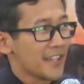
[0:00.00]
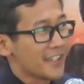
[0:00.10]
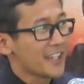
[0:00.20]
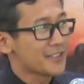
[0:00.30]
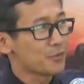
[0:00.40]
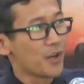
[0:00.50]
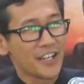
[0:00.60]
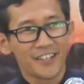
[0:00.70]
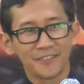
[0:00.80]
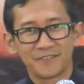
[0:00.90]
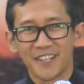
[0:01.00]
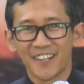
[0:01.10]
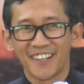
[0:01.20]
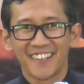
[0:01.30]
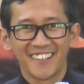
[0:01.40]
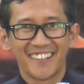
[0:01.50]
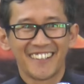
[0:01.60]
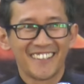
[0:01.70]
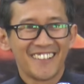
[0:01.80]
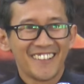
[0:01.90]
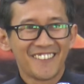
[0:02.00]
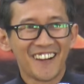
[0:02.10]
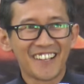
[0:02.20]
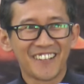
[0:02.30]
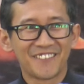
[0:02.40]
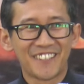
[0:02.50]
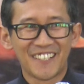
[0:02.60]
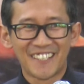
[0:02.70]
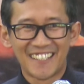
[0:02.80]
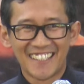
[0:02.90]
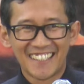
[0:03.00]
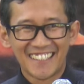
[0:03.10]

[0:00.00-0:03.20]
I guess one of, uh, one of uh,